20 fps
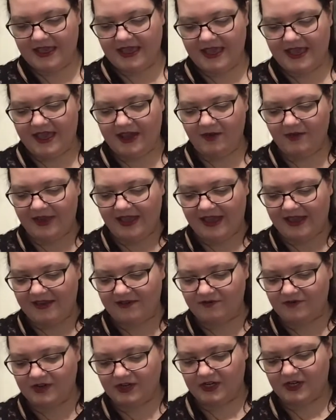
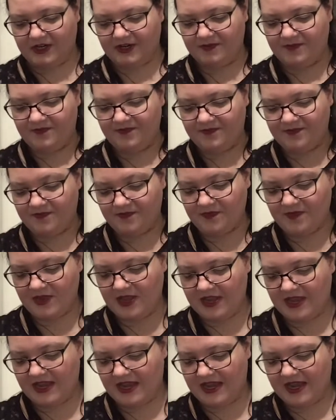However,
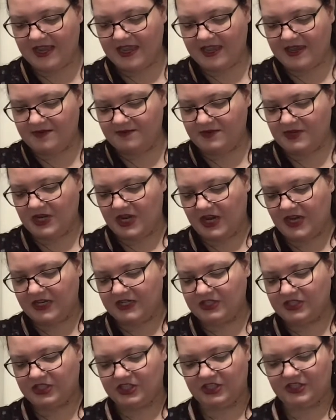I am
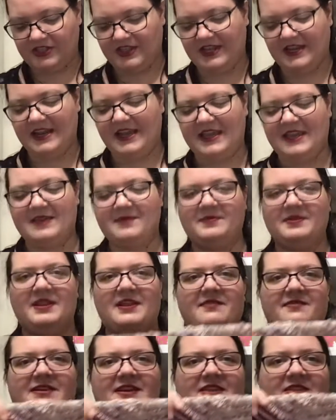not sure that I am
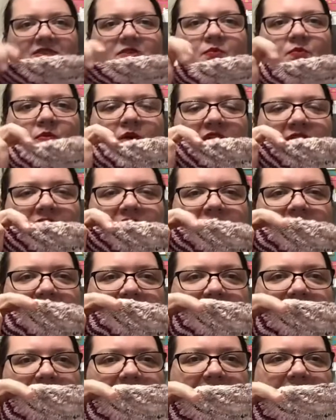loving the one
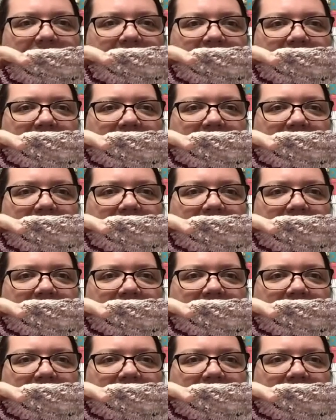yarn.